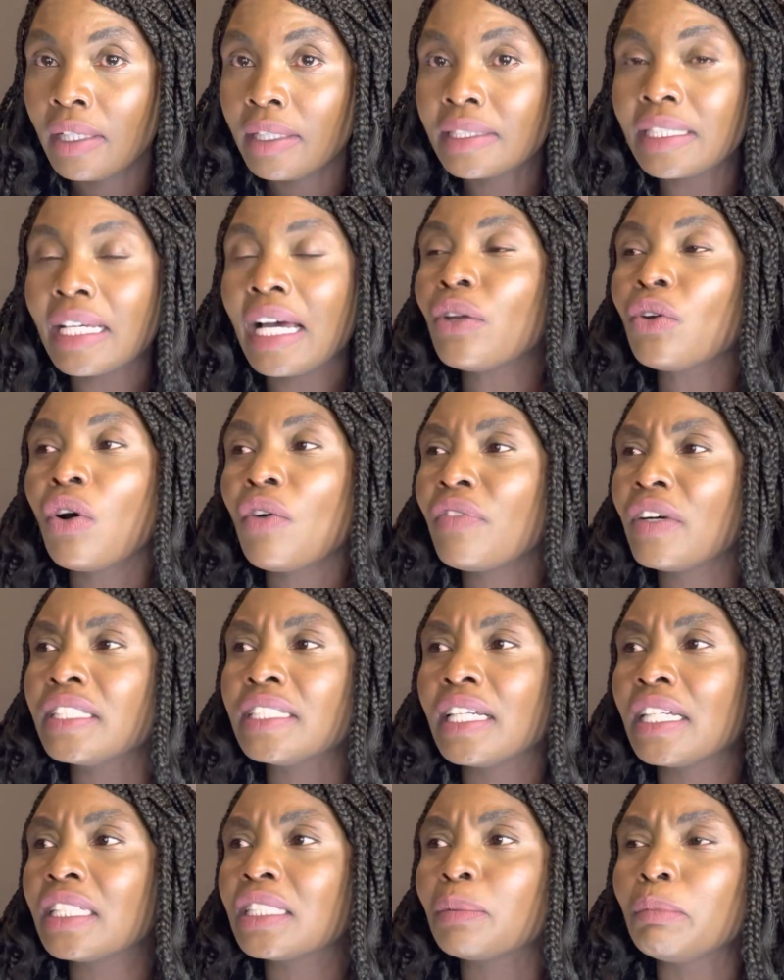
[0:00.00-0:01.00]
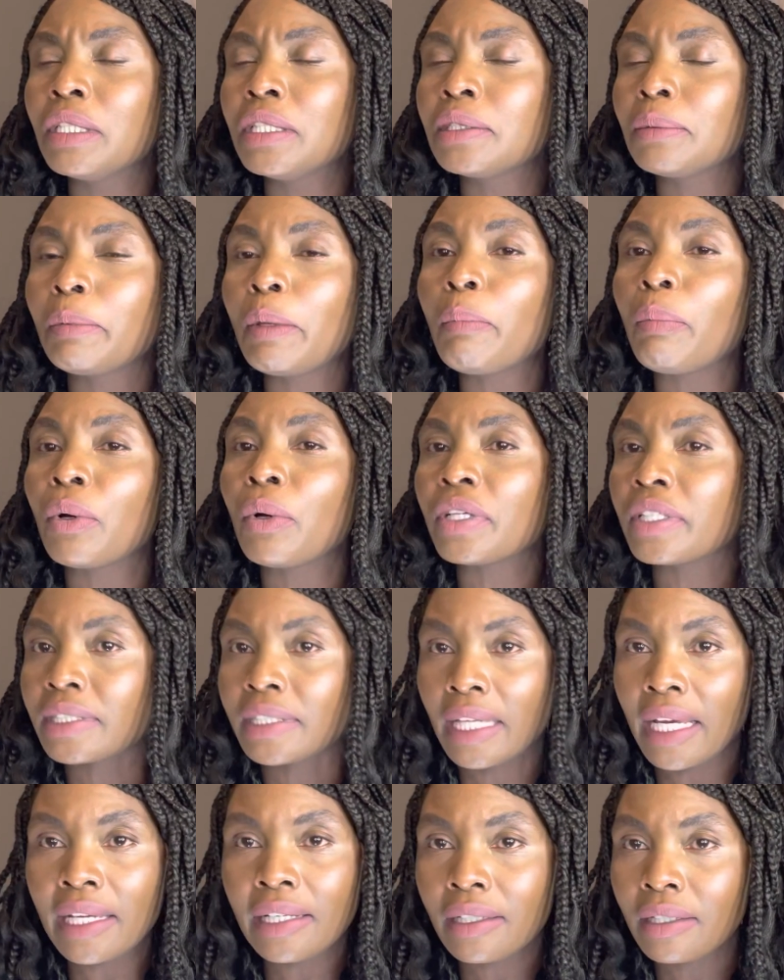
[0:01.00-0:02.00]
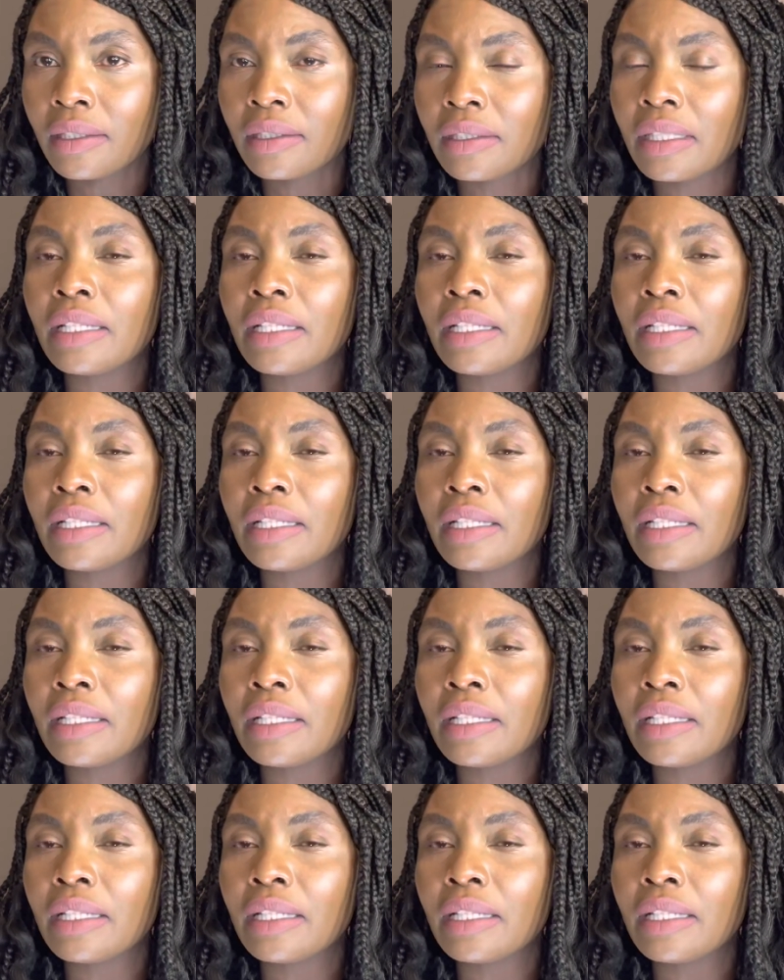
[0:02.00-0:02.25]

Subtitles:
Turnover just means people resigning.